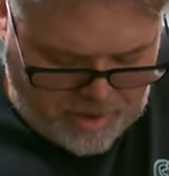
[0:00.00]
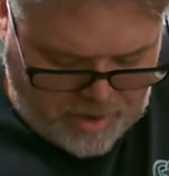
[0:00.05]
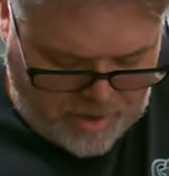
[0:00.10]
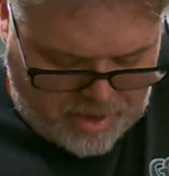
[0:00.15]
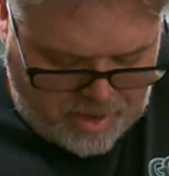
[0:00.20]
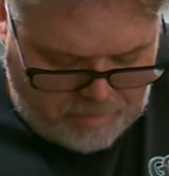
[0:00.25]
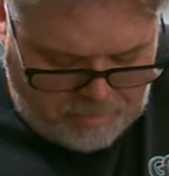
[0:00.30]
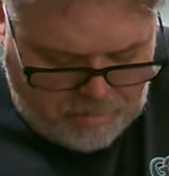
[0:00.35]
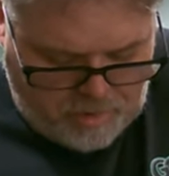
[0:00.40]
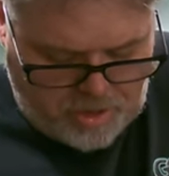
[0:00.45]
and
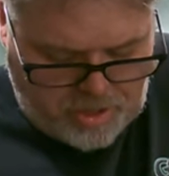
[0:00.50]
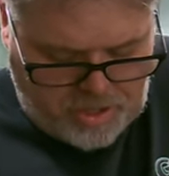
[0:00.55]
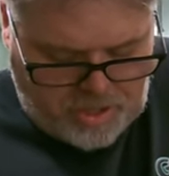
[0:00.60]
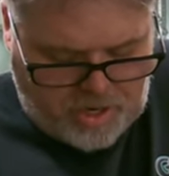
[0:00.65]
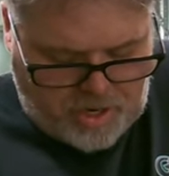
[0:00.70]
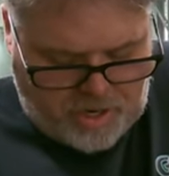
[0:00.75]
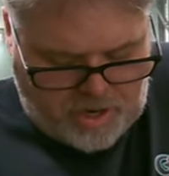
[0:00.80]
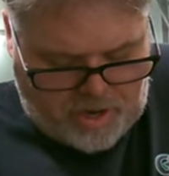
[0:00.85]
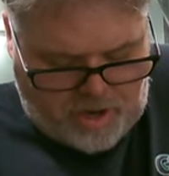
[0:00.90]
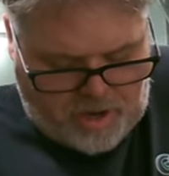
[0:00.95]
you push
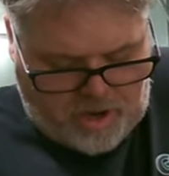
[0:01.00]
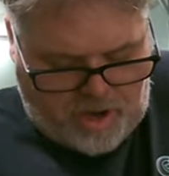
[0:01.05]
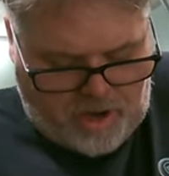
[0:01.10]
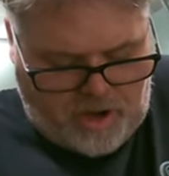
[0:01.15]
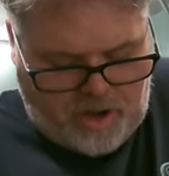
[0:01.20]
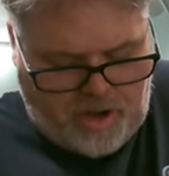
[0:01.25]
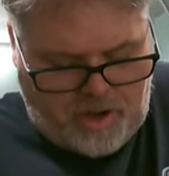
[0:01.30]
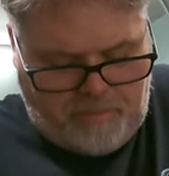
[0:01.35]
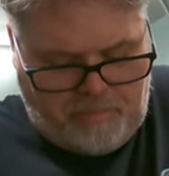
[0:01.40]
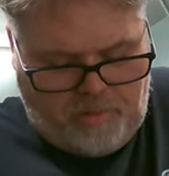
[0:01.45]
on it
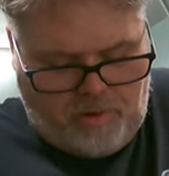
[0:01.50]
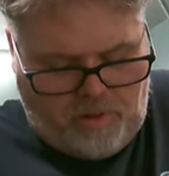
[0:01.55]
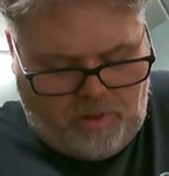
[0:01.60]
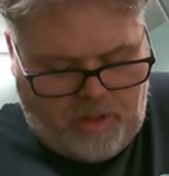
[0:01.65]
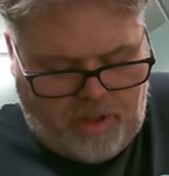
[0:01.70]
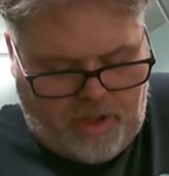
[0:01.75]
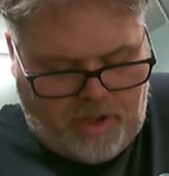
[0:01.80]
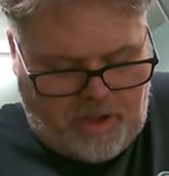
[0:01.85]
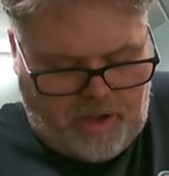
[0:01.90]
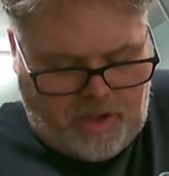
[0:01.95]
hard and pull
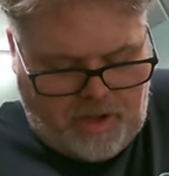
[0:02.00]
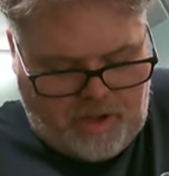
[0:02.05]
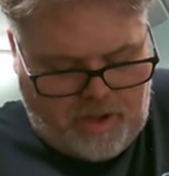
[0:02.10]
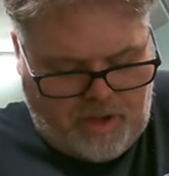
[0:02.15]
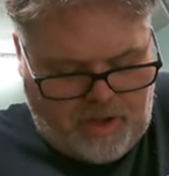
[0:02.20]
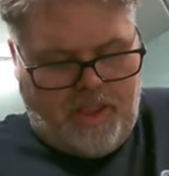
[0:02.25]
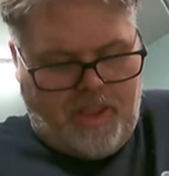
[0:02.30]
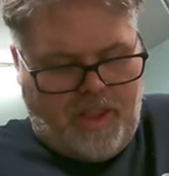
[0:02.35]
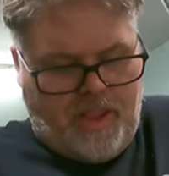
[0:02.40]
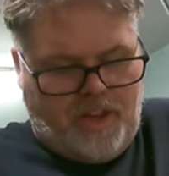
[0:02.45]
it.
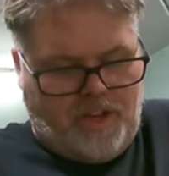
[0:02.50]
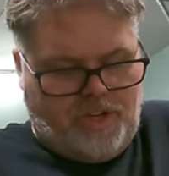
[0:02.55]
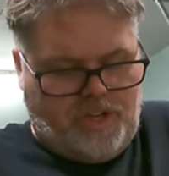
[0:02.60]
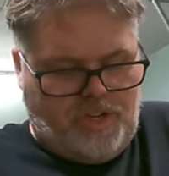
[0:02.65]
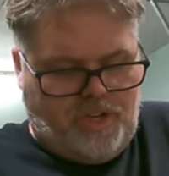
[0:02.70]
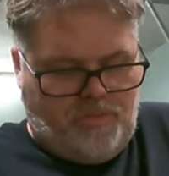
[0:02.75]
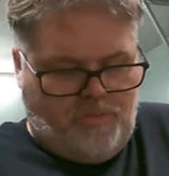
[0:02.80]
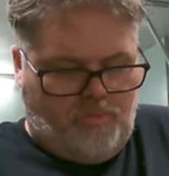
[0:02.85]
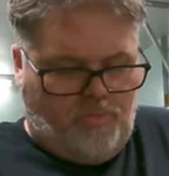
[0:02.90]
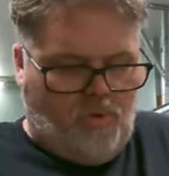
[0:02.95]
It
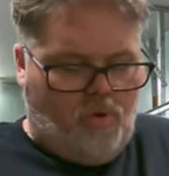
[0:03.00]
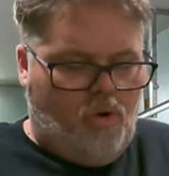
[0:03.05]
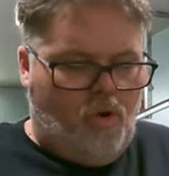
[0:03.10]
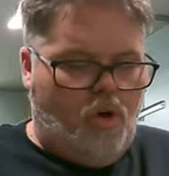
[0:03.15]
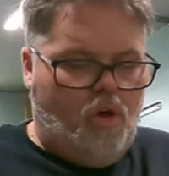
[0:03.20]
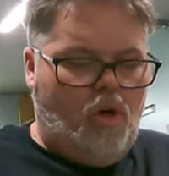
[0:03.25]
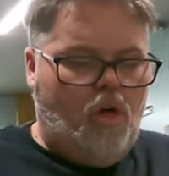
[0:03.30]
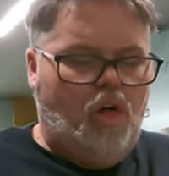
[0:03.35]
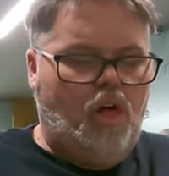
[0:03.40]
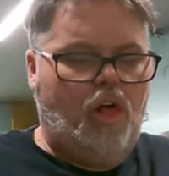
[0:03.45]
should roll.